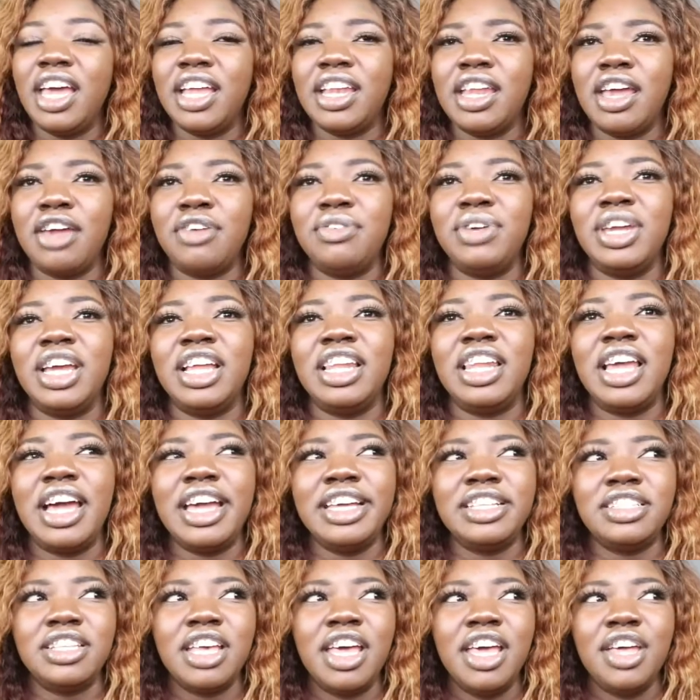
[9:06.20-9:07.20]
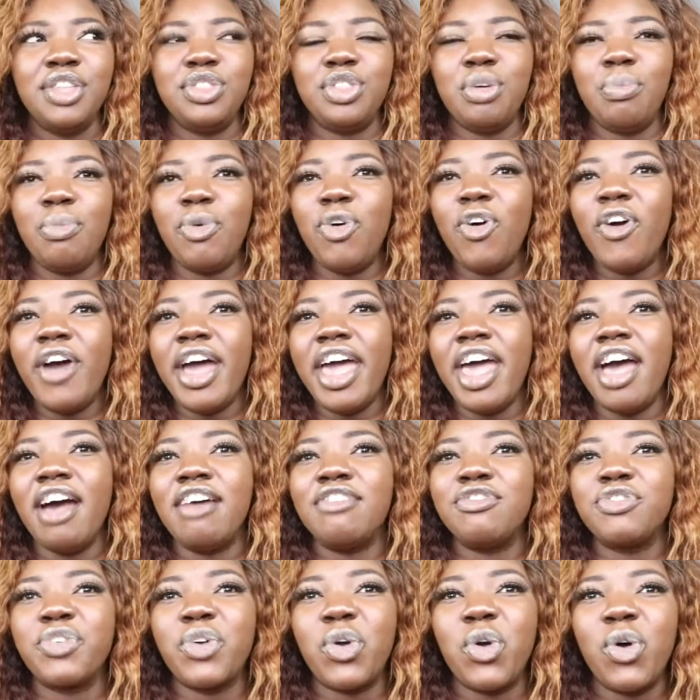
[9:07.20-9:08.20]
and I realize the more I
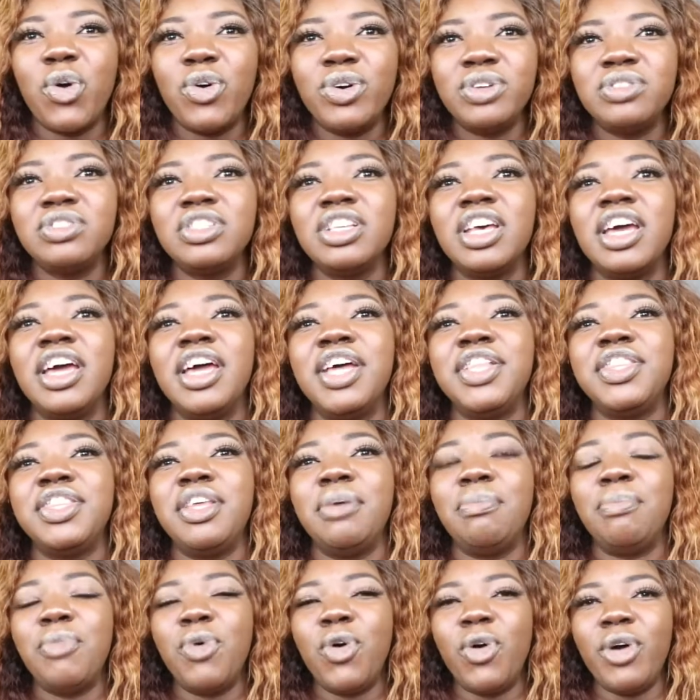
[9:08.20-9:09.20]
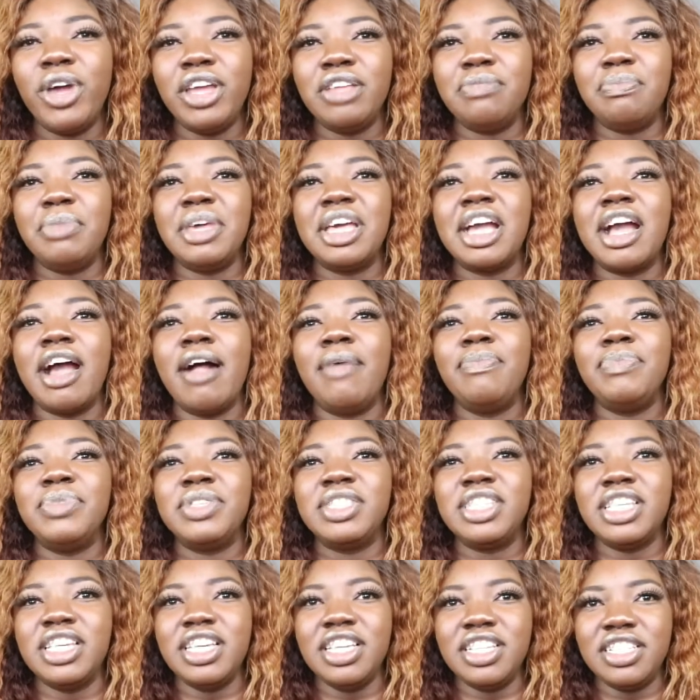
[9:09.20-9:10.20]
have goals, the more it
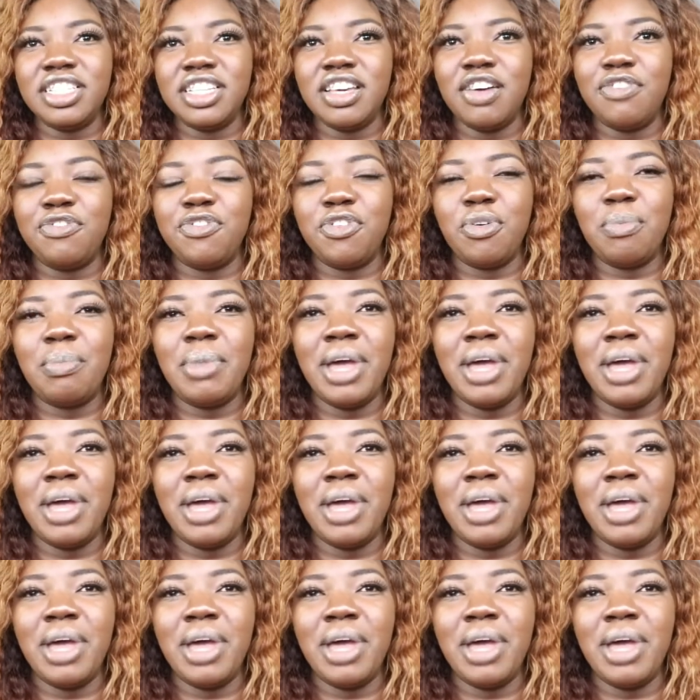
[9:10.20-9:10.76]
becomes easier for